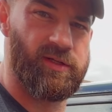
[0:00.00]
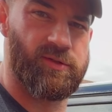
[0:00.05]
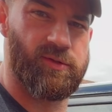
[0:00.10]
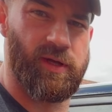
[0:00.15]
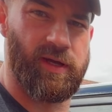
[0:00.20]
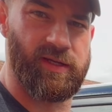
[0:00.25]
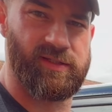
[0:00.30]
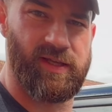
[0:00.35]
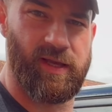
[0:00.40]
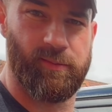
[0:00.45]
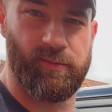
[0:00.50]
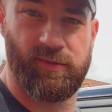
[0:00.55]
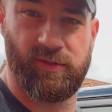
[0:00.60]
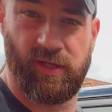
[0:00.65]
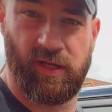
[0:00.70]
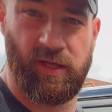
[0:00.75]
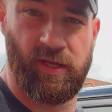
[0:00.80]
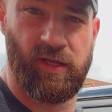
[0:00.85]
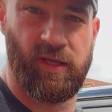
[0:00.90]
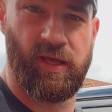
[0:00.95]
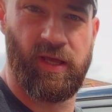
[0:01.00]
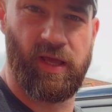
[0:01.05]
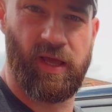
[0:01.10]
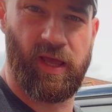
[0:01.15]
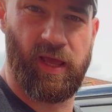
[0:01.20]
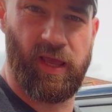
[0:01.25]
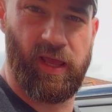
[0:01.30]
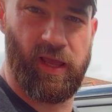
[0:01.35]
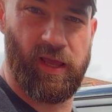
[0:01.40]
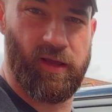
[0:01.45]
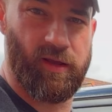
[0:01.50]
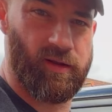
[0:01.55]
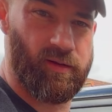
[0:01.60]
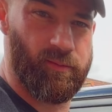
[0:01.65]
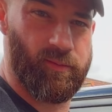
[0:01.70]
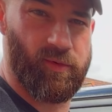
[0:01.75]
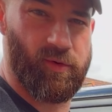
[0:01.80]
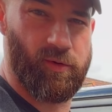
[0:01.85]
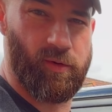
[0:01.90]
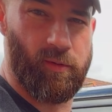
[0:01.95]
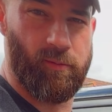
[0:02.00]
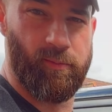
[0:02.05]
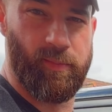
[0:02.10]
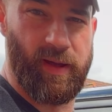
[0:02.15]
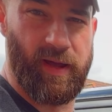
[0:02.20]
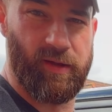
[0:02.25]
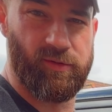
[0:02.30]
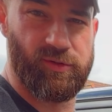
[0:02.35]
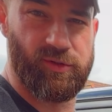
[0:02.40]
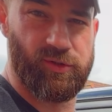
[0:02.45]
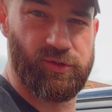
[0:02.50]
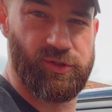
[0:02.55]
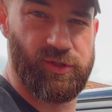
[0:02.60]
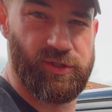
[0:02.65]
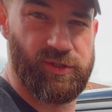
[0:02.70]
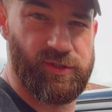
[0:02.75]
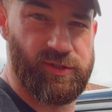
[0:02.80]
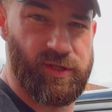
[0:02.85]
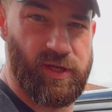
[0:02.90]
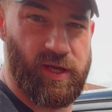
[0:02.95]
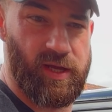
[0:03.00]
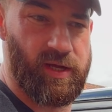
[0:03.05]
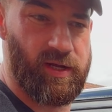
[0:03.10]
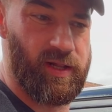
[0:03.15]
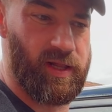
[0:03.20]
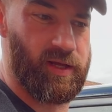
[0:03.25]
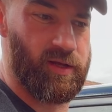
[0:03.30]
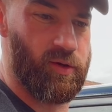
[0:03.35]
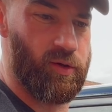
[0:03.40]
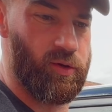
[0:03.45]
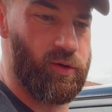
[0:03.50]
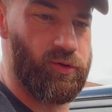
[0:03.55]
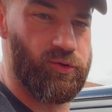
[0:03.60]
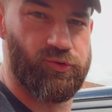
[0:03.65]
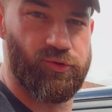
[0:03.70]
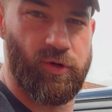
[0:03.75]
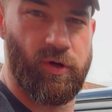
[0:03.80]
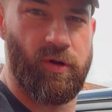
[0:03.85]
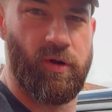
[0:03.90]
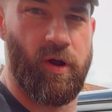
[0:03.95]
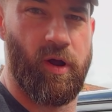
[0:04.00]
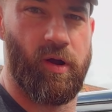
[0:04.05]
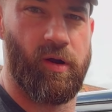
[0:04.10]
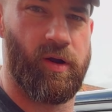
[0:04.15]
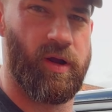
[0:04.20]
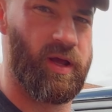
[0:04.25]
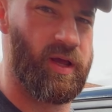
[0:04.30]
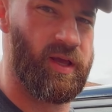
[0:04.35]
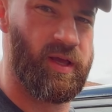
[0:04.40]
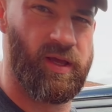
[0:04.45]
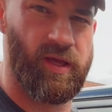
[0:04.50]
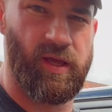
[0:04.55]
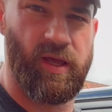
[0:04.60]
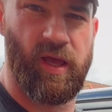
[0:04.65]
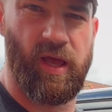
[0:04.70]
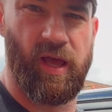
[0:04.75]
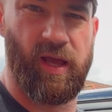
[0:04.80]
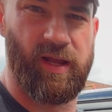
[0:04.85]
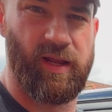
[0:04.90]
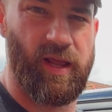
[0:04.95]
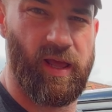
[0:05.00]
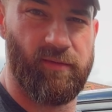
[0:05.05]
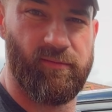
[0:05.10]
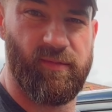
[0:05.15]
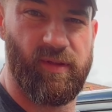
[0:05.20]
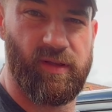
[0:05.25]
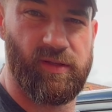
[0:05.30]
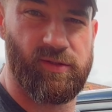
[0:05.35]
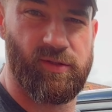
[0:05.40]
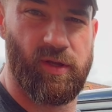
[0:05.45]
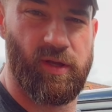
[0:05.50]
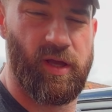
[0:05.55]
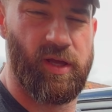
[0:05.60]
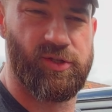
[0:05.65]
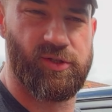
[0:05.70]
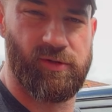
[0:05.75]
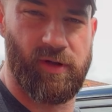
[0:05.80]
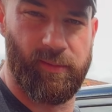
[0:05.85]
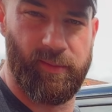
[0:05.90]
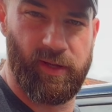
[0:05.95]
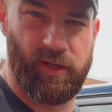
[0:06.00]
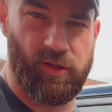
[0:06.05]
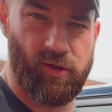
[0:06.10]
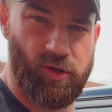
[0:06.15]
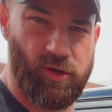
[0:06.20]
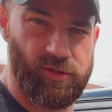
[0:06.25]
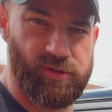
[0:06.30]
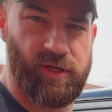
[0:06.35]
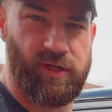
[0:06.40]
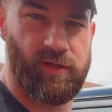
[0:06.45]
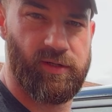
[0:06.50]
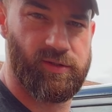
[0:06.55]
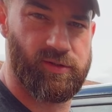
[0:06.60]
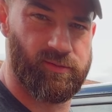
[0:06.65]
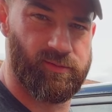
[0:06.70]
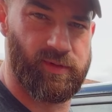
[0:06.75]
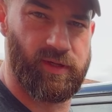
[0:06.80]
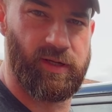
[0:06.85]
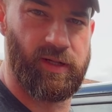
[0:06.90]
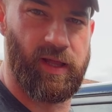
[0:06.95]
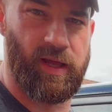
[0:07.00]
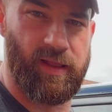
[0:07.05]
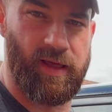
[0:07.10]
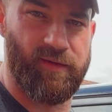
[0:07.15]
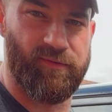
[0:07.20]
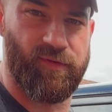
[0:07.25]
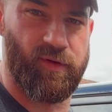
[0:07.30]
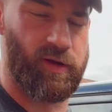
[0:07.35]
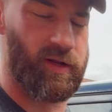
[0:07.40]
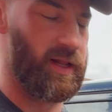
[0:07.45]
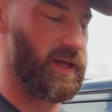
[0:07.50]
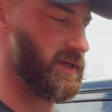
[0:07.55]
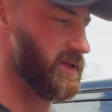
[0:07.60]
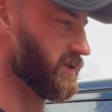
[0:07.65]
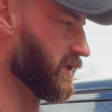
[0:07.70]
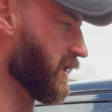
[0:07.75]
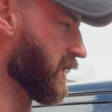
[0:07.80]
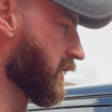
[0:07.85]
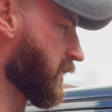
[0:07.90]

to accept a compound such as Glaco Ultra or a ceramic coating, something like that for glass.